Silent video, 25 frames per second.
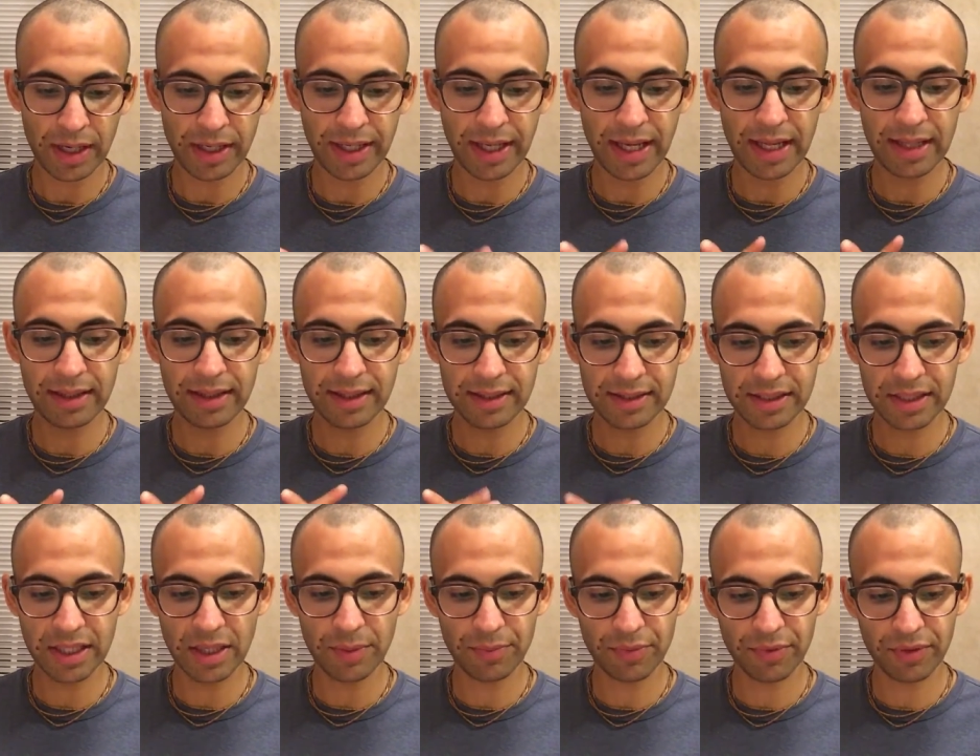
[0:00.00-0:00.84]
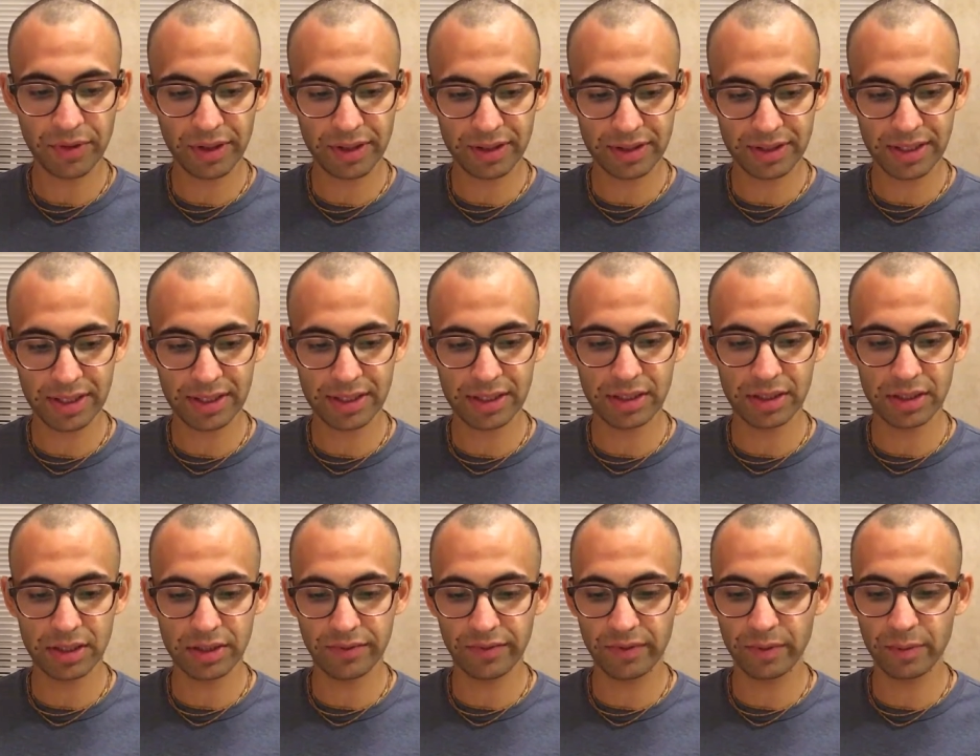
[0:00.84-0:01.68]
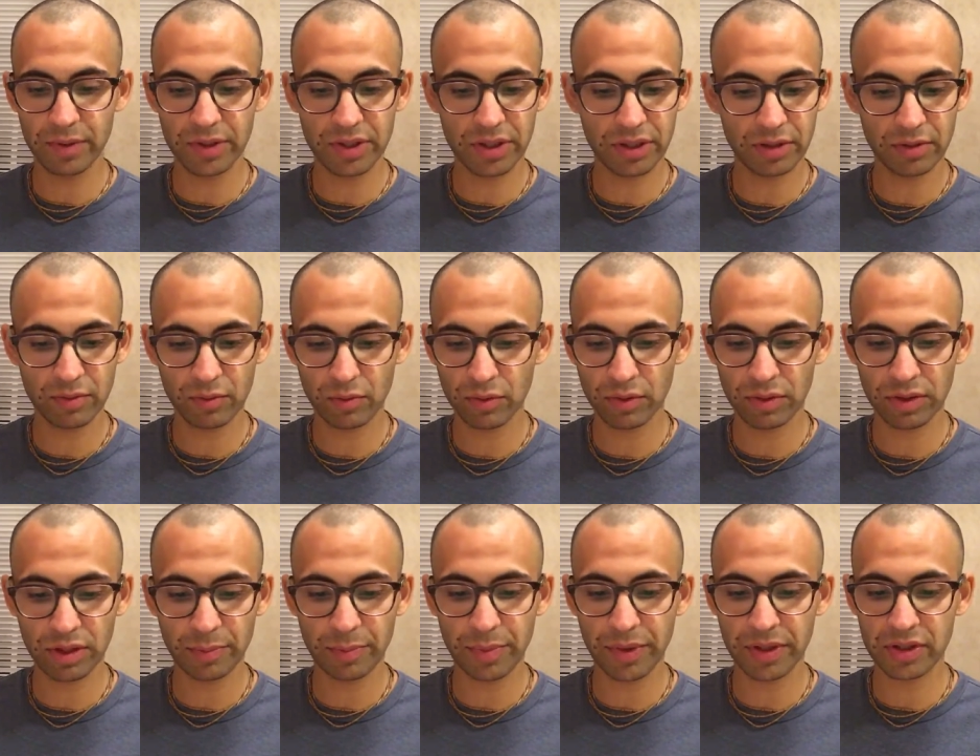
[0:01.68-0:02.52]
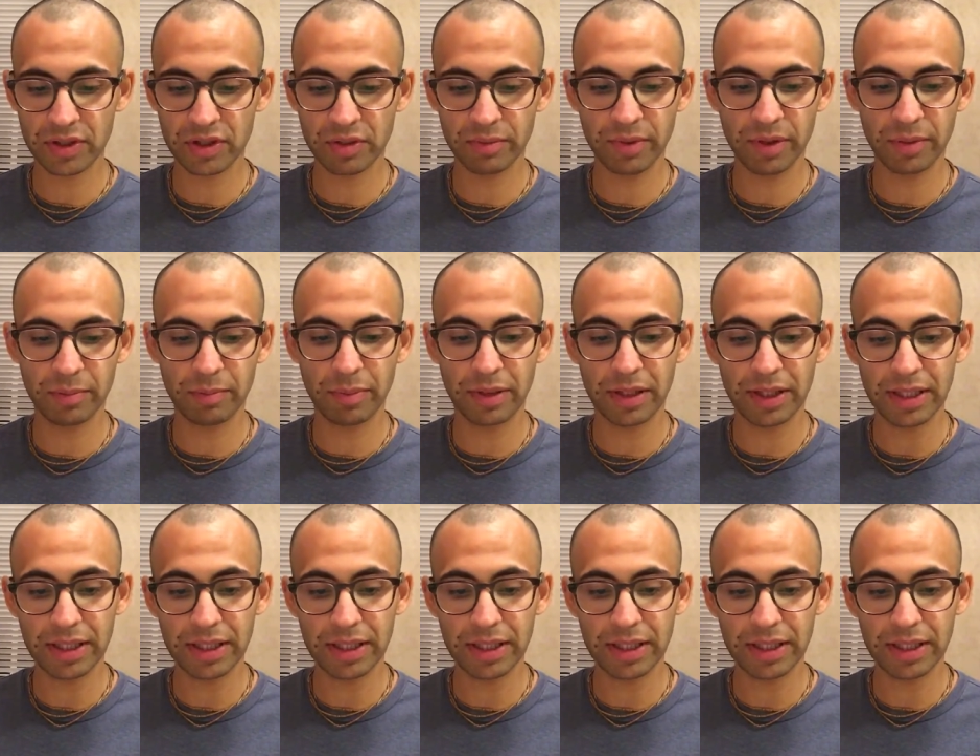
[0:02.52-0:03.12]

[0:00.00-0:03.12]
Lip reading: And yet this temporary existence of the material world appears to be